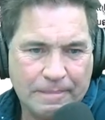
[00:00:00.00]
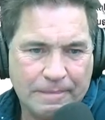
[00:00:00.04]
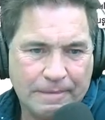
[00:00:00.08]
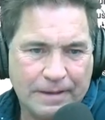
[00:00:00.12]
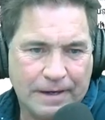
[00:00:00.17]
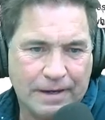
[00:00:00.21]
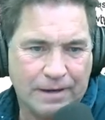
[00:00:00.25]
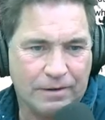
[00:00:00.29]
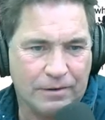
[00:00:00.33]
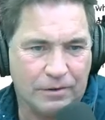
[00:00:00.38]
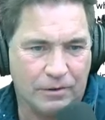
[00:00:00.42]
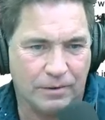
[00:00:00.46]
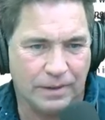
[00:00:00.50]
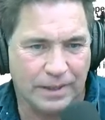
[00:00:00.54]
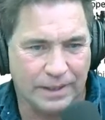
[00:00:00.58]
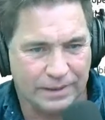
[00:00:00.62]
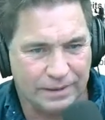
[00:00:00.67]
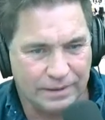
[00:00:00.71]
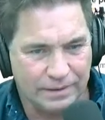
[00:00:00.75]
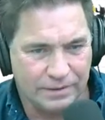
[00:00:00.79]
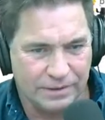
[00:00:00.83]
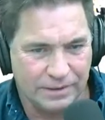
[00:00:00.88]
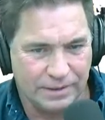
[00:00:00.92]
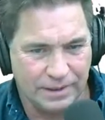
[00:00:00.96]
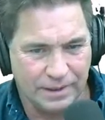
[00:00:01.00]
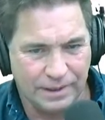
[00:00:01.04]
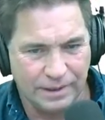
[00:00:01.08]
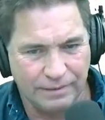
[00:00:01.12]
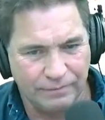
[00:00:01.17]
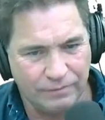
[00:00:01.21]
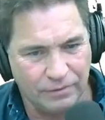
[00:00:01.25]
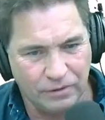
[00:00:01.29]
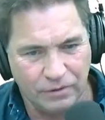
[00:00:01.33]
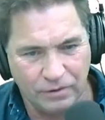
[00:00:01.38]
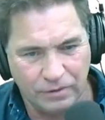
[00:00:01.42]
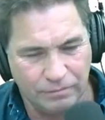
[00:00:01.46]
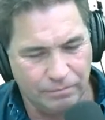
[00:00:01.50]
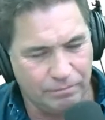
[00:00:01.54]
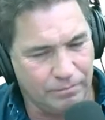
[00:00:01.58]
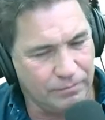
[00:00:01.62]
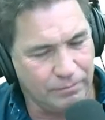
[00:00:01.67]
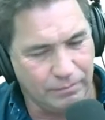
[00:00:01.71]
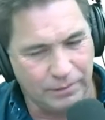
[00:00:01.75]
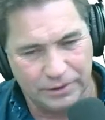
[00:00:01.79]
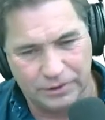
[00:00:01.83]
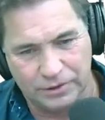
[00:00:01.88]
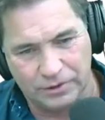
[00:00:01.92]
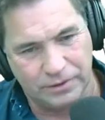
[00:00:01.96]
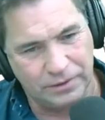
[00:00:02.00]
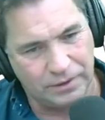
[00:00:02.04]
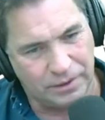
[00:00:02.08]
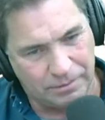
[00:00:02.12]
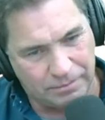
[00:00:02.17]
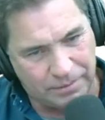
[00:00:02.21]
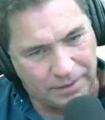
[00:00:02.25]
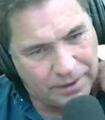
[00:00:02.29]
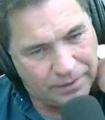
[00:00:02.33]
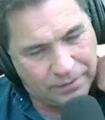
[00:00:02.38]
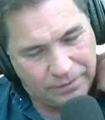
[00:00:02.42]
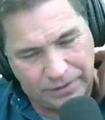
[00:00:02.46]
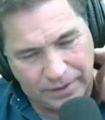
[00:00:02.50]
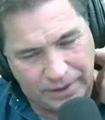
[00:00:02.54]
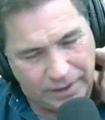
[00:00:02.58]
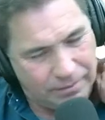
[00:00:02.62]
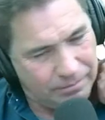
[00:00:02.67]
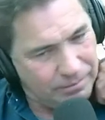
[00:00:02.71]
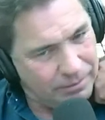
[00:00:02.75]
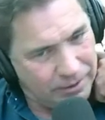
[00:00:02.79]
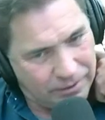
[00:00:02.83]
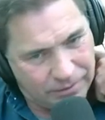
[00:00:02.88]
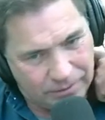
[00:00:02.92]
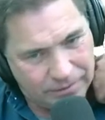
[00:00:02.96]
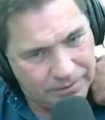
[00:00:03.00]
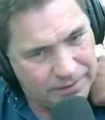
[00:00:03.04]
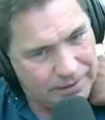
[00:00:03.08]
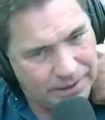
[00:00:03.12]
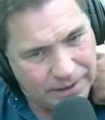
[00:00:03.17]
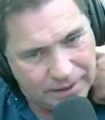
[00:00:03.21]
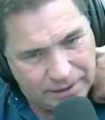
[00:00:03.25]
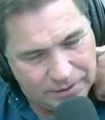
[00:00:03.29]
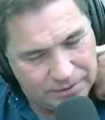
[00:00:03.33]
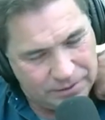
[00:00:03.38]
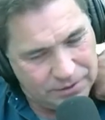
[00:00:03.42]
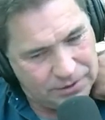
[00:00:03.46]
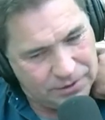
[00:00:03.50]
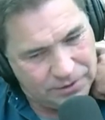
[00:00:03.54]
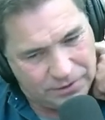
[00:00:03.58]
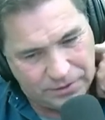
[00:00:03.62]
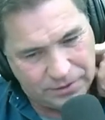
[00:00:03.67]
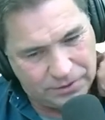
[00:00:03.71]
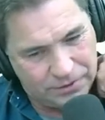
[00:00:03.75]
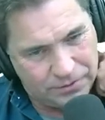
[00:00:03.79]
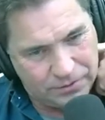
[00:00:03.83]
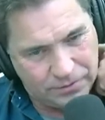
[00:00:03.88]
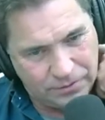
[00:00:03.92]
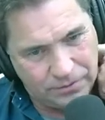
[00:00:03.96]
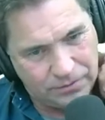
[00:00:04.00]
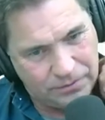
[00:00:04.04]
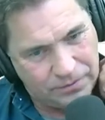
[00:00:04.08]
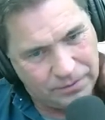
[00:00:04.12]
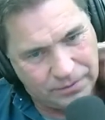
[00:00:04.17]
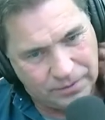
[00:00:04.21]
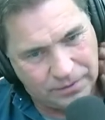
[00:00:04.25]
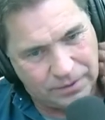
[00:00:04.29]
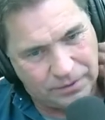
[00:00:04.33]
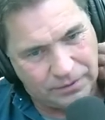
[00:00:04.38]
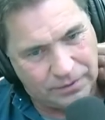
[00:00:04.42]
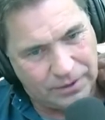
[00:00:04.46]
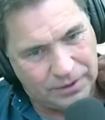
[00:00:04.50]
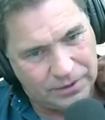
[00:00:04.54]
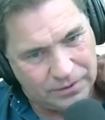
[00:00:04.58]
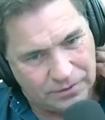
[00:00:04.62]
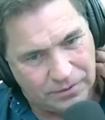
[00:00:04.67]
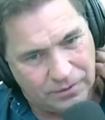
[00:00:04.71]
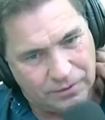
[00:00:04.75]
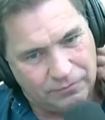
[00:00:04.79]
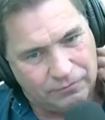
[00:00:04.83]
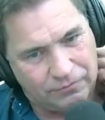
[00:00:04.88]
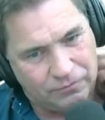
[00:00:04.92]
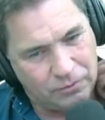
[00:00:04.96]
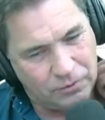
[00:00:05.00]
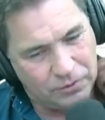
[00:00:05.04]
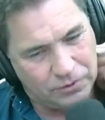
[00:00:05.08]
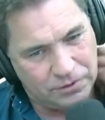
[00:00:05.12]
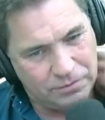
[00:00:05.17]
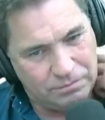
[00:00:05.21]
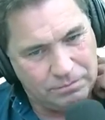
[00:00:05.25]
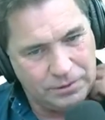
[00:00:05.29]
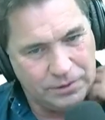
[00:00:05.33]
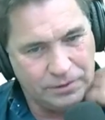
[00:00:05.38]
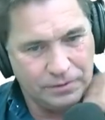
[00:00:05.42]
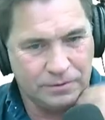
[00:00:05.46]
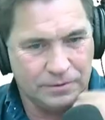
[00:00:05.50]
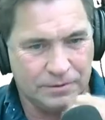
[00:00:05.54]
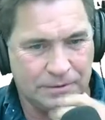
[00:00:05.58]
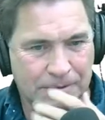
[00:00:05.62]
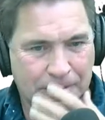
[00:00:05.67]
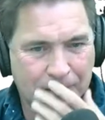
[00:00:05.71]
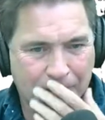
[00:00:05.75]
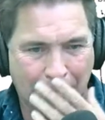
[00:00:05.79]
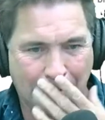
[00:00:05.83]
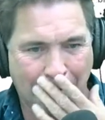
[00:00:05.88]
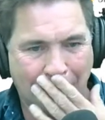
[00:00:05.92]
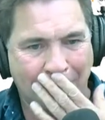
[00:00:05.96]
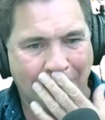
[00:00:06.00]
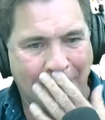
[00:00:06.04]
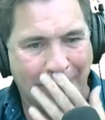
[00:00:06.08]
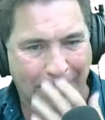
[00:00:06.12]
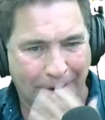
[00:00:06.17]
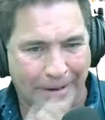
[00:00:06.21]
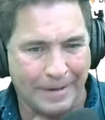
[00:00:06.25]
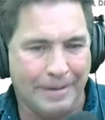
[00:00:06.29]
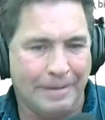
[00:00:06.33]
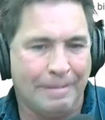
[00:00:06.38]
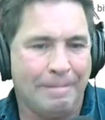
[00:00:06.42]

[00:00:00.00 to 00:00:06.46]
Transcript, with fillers: I don't know. I can tell you, I haven't heard much good about Than Merrill. That is just the truth. Uh, it's called Fortune Builders, huh?